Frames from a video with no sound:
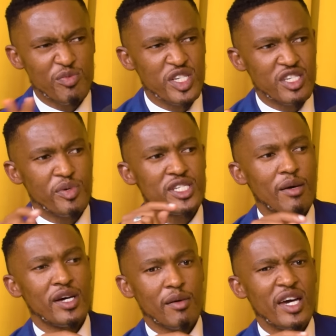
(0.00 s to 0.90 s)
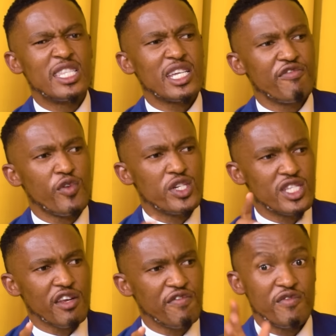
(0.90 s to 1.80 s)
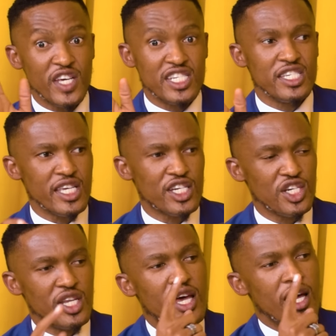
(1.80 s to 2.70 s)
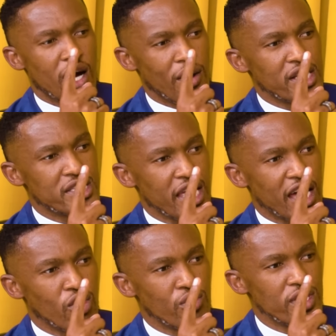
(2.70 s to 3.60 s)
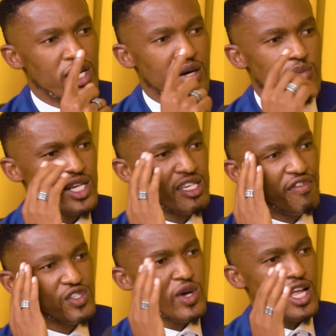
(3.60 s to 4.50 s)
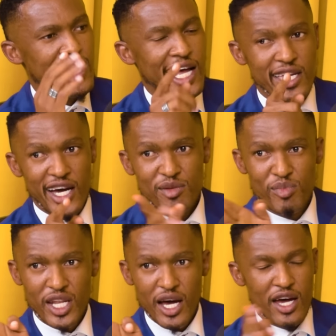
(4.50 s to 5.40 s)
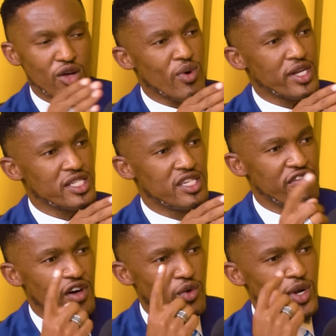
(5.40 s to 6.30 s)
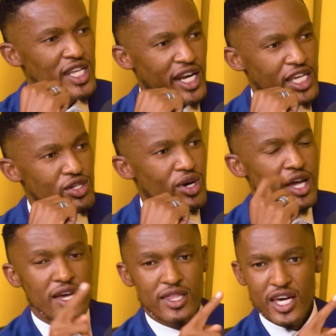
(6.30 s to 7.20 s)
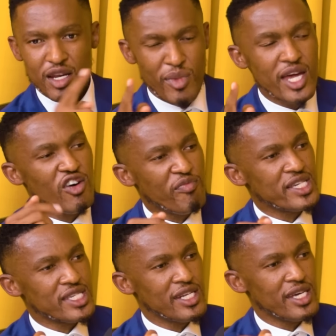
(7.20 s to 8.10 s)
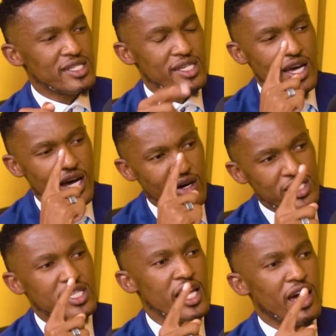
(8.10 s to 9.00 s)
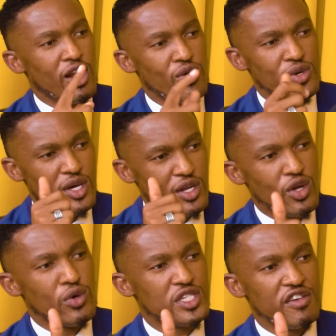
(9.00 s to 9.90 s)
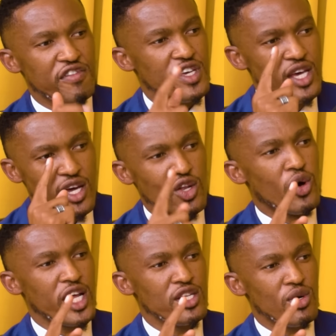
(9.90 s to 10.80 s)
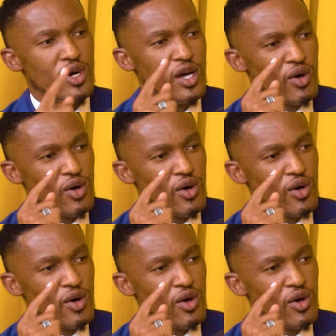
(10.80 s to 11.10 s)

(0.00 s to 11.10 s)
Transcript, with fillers: TP sabantu abayi 340 350 dissection. I want to stay alone, but in fact I don't want the TV, I don't want the radio. The remainder of my sentence, I was staying alone, no TV, no radio.